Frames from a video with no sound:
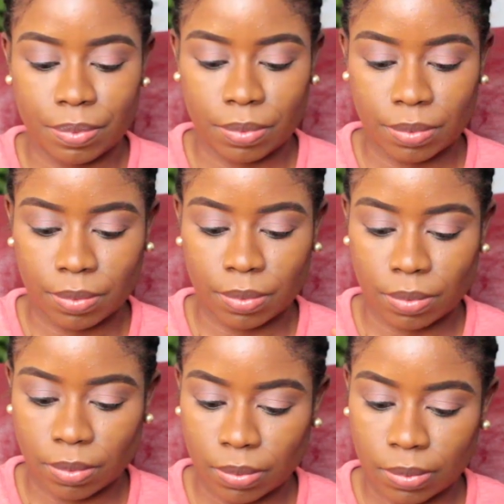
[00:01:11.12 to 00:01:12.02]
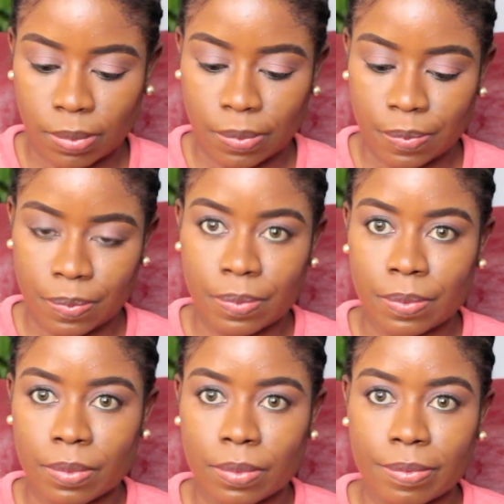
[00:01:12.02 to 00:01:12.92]

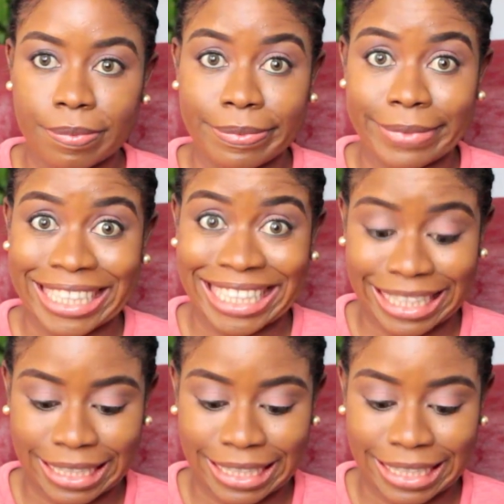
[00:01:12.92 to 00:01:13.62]
No one is speaking in this clip.